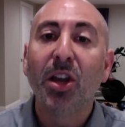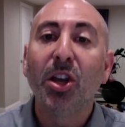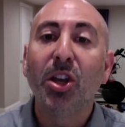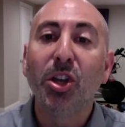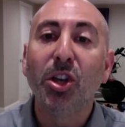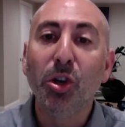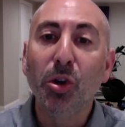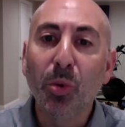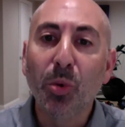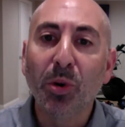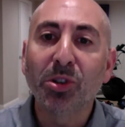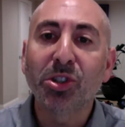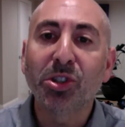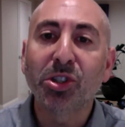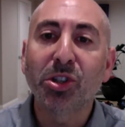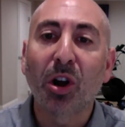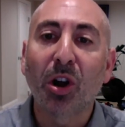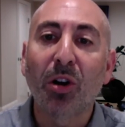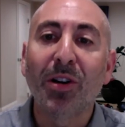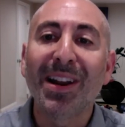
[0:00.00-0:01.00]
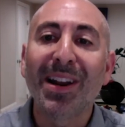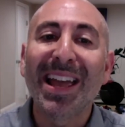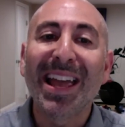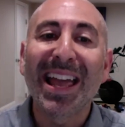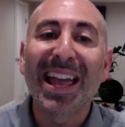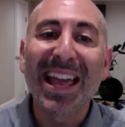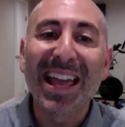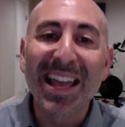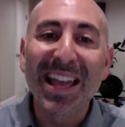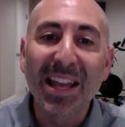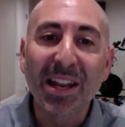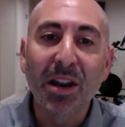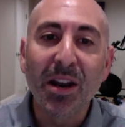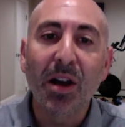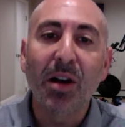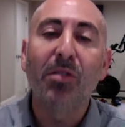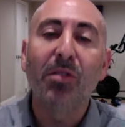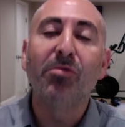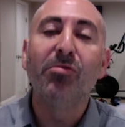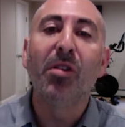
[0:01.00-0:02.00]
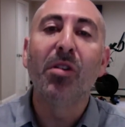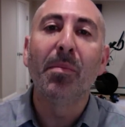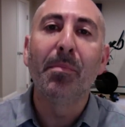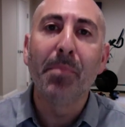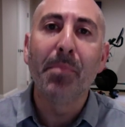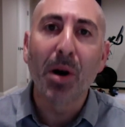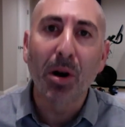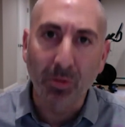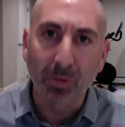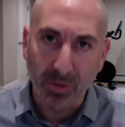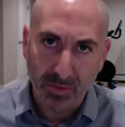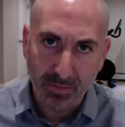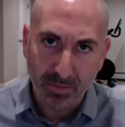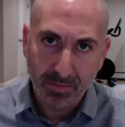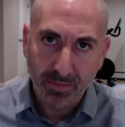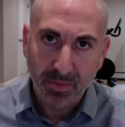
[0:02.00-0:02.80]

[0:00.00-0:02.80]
you will start in remote